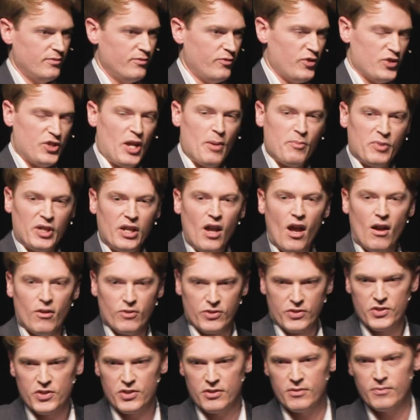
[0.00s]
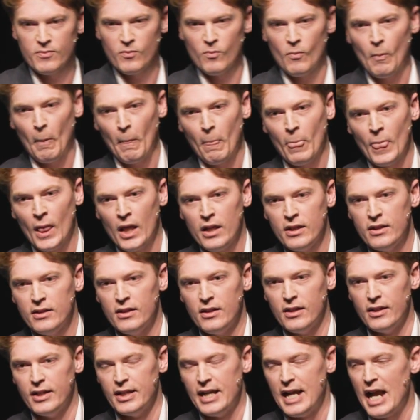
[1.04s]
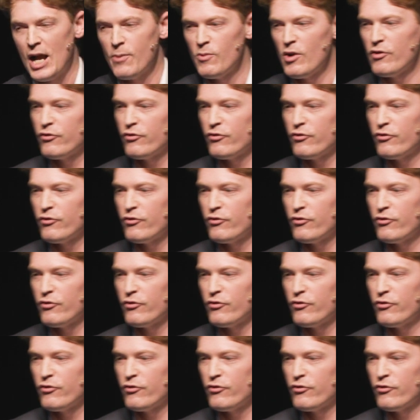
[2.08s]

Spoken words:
for something else. And